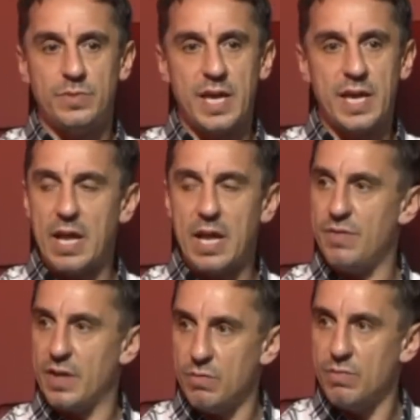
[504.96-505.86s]
taken out
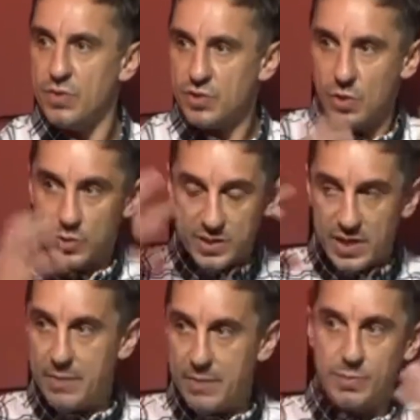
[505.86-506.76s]
of their comfort zone at
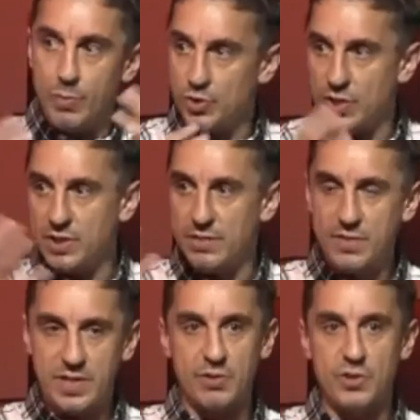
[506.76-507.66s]
times and pushed into
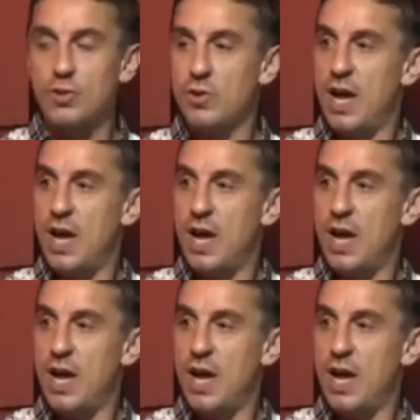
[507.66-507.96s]
different scenarios.